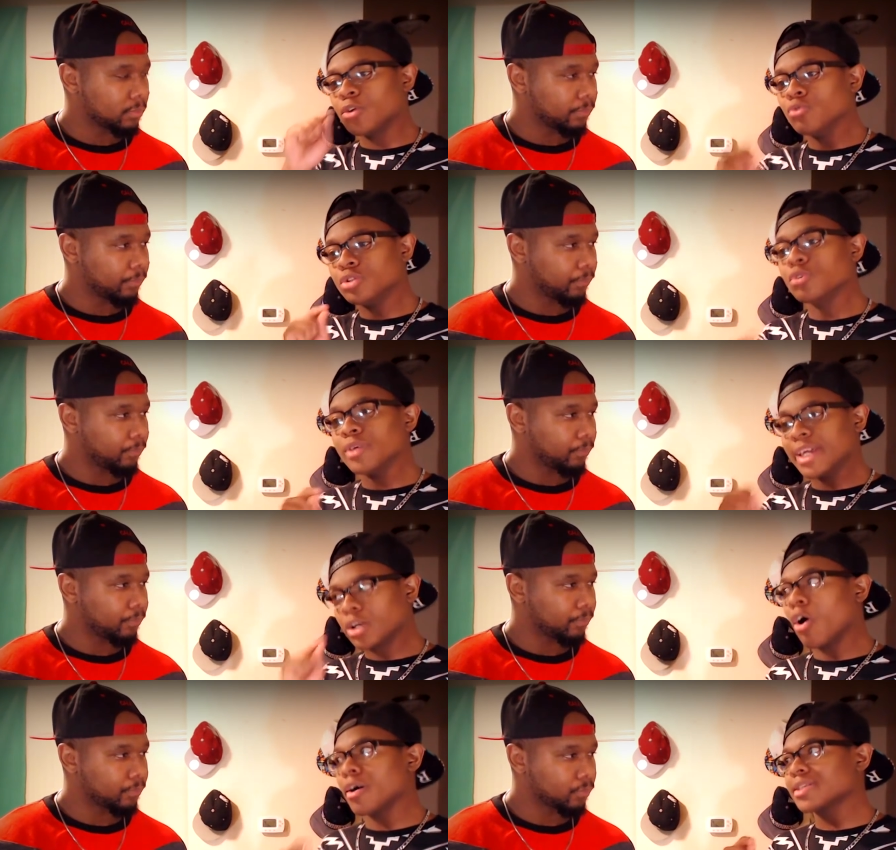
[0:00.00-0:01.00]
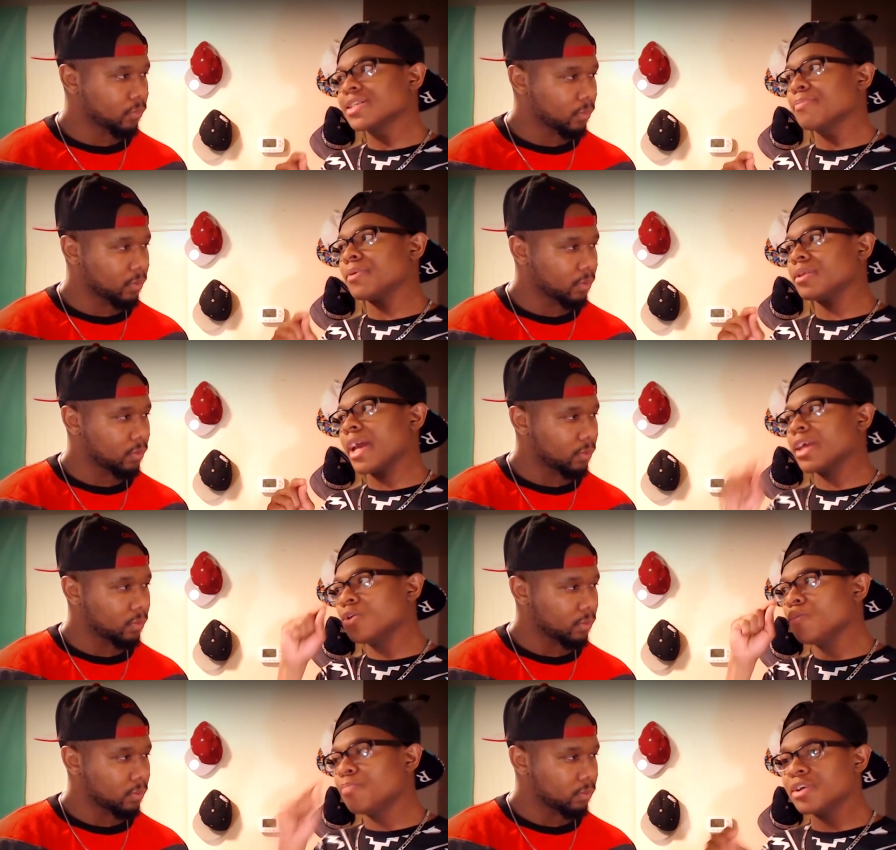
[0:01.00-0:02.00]
Speaker 1: you do get caught slipping and
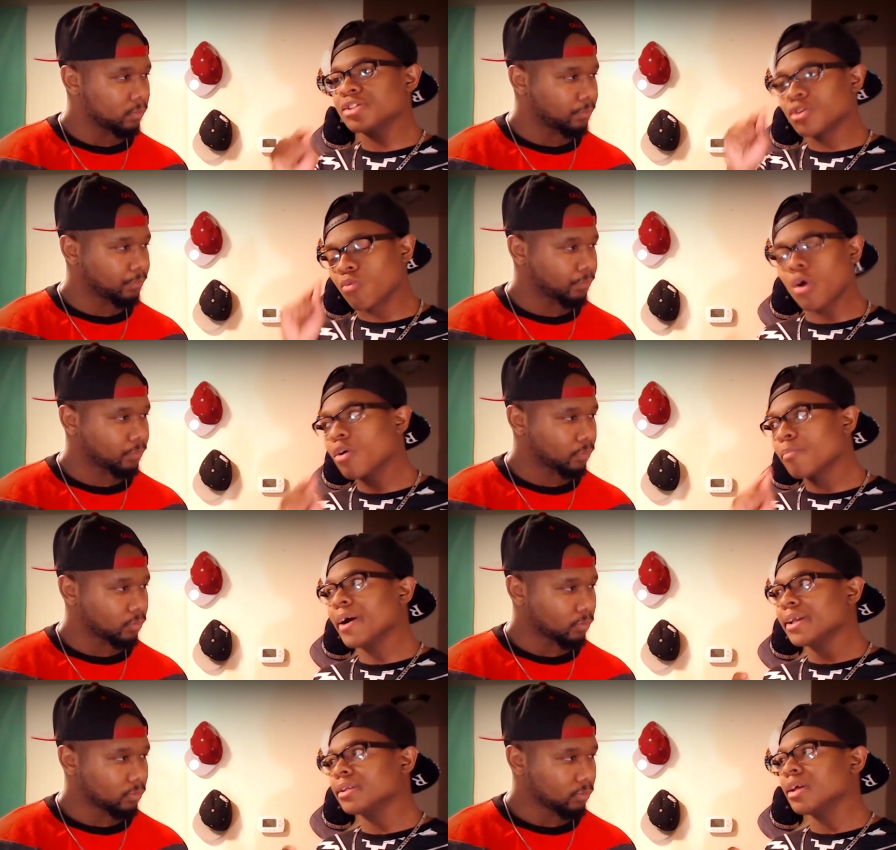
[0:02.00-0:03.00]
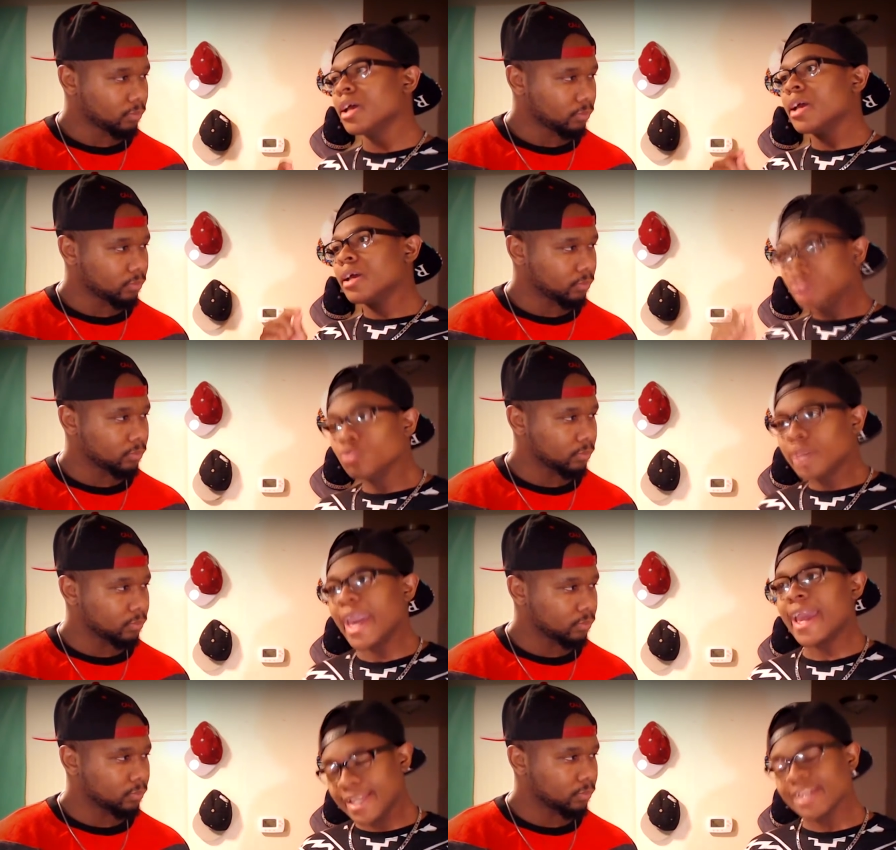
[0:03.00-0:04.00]
you push the wrong button, you
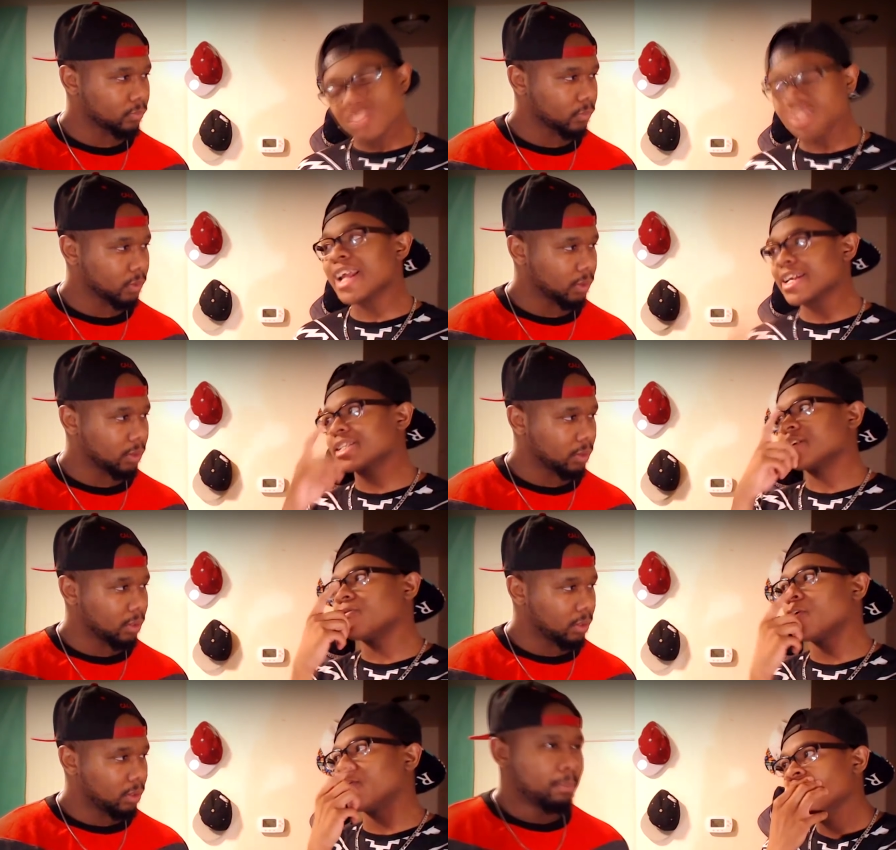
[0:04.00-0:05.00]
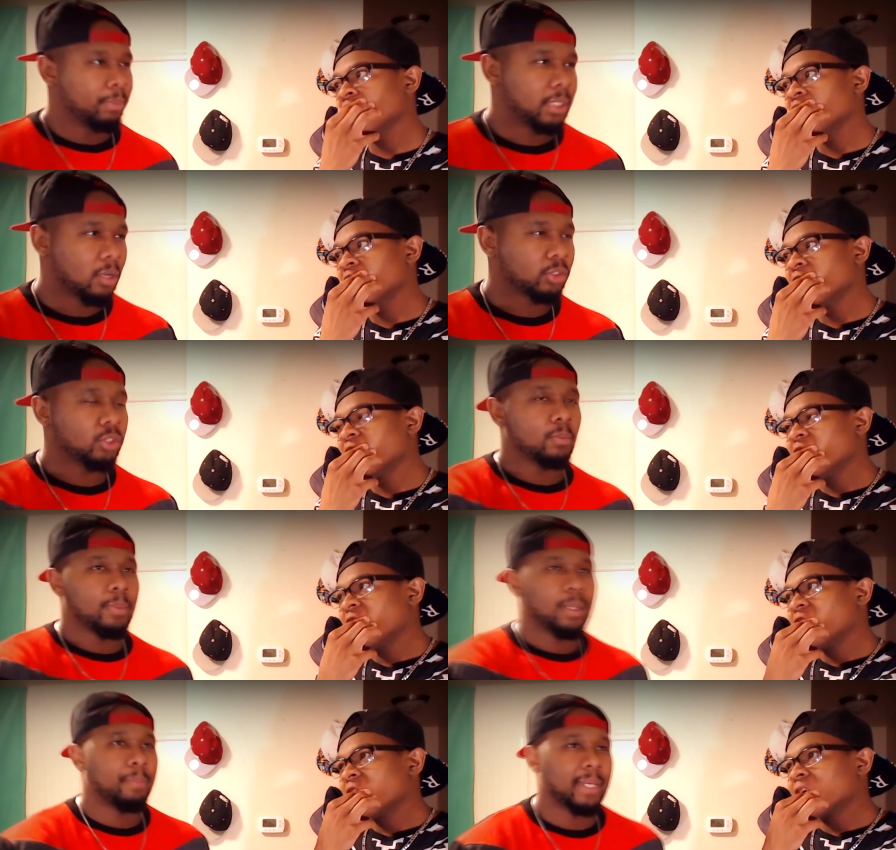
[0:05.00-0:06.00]
can get snatched and
Speaker 2: fall. But don't you?
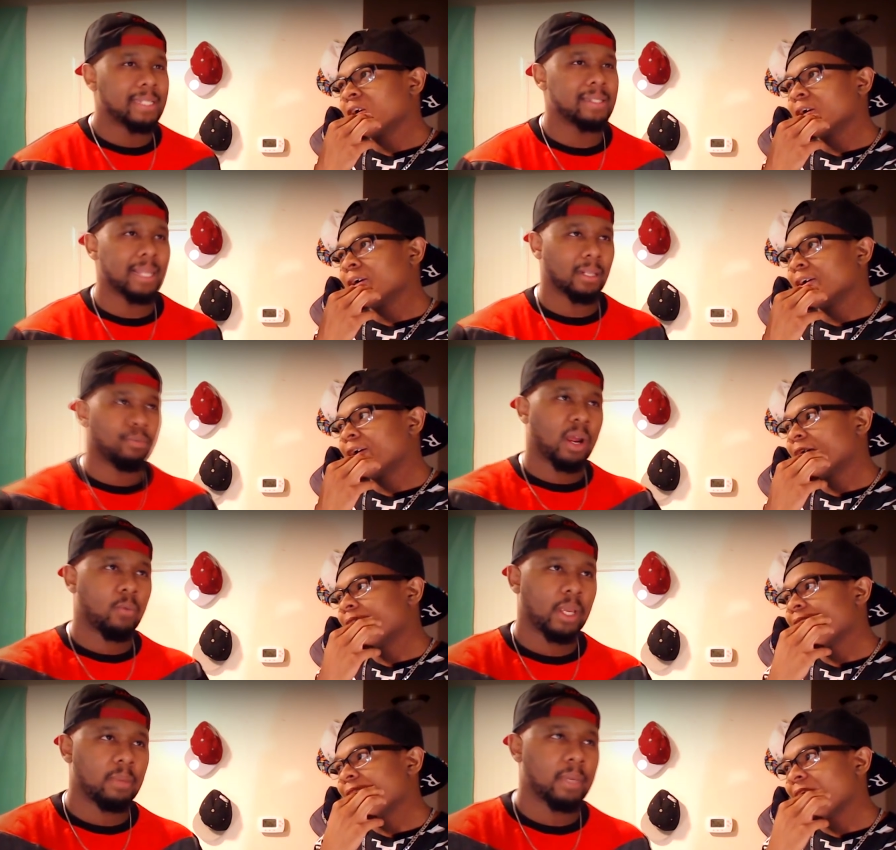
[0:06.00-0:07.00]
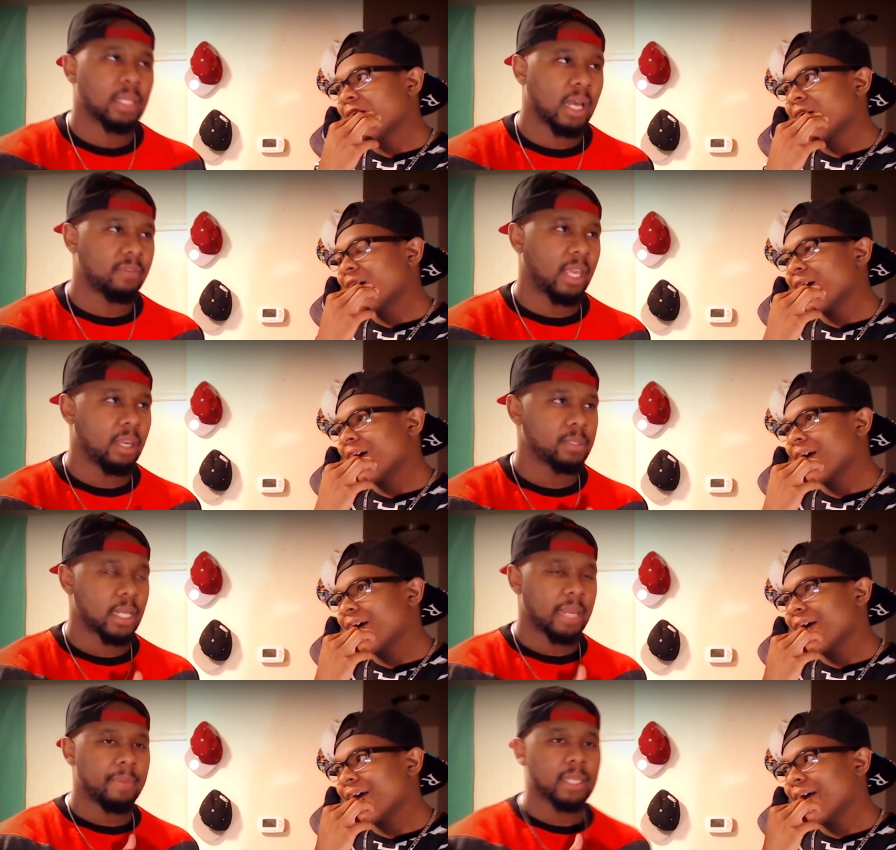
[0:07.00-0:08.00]
But but isn't that the problem with NBA Live games?
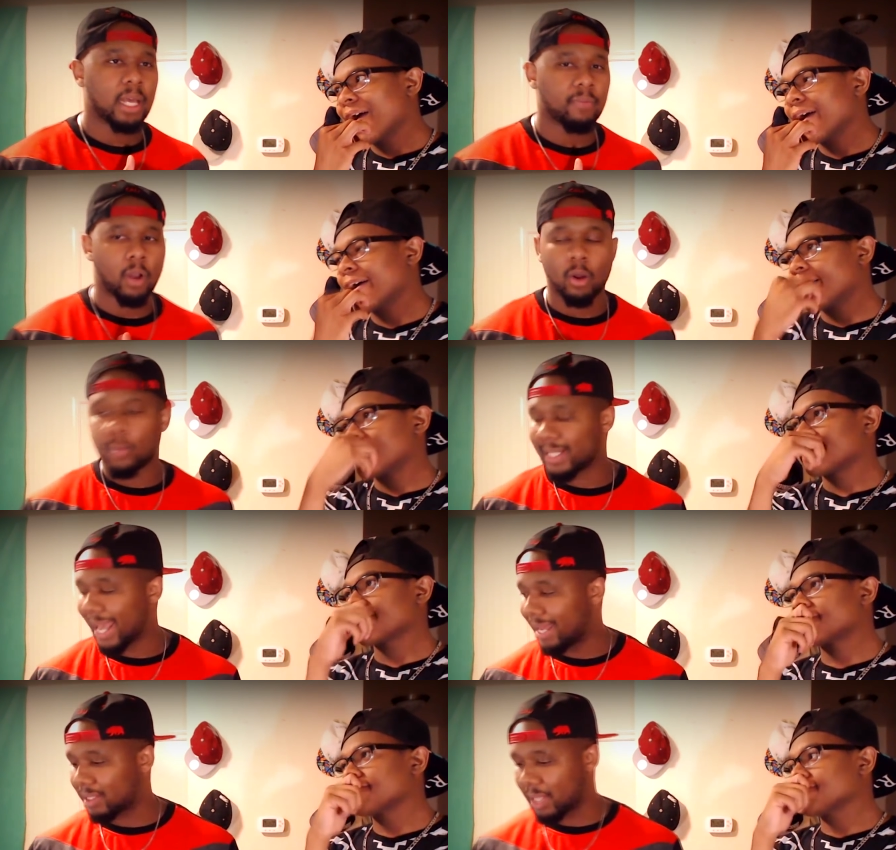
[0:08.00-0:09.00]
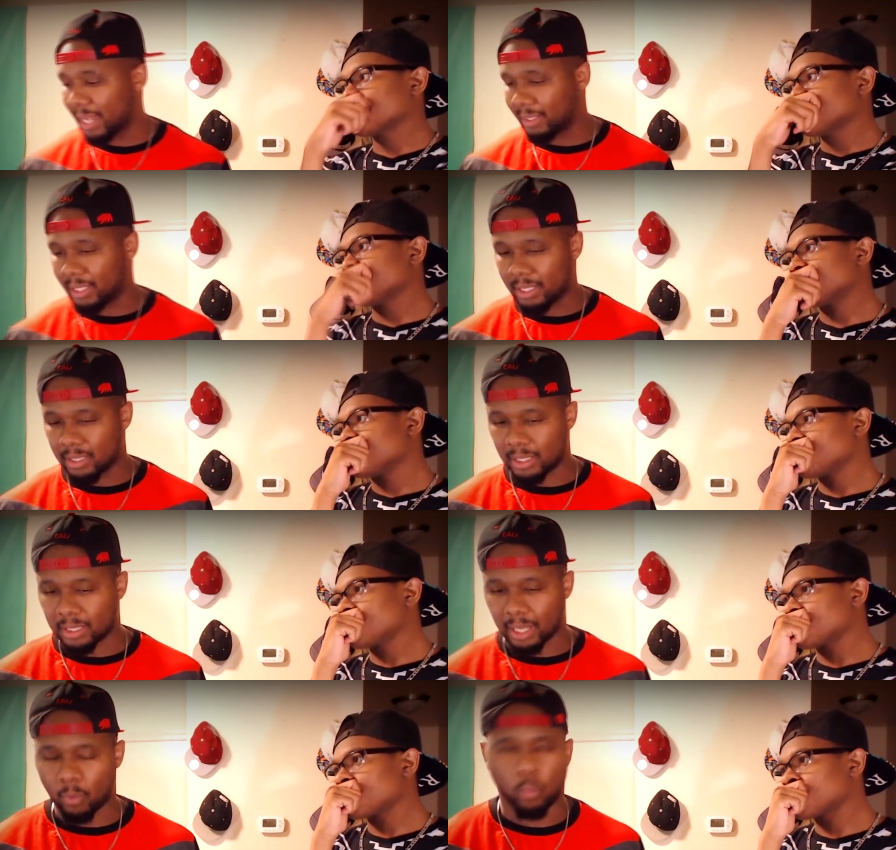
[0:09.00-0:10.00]
NBA Live always has like these
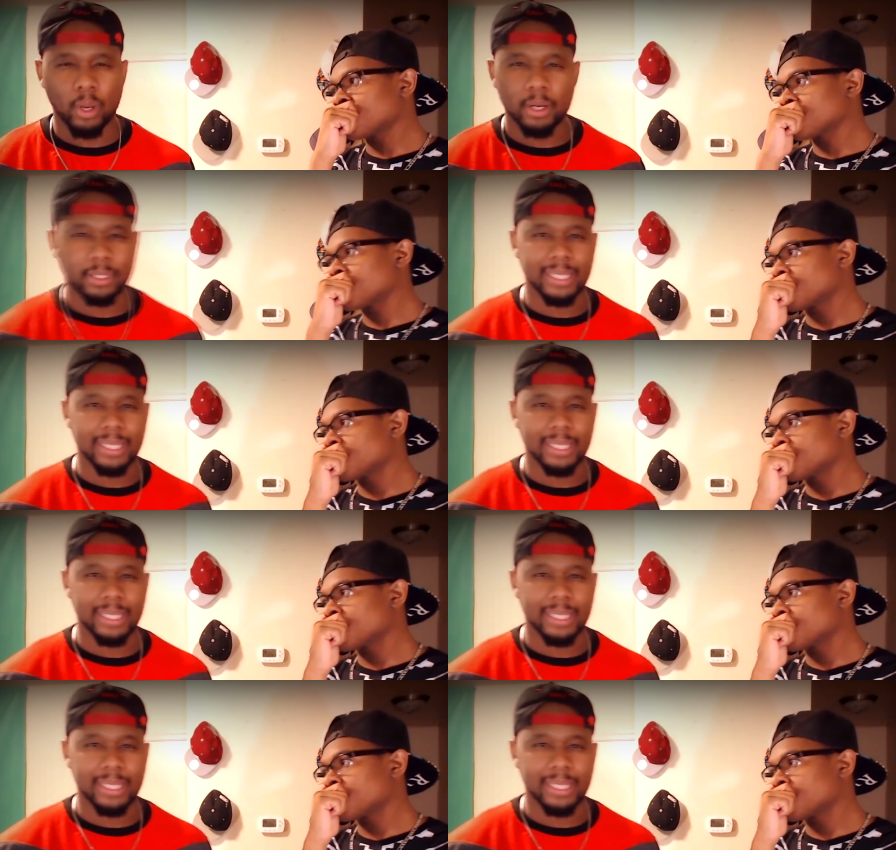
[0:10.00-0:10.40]
these like weird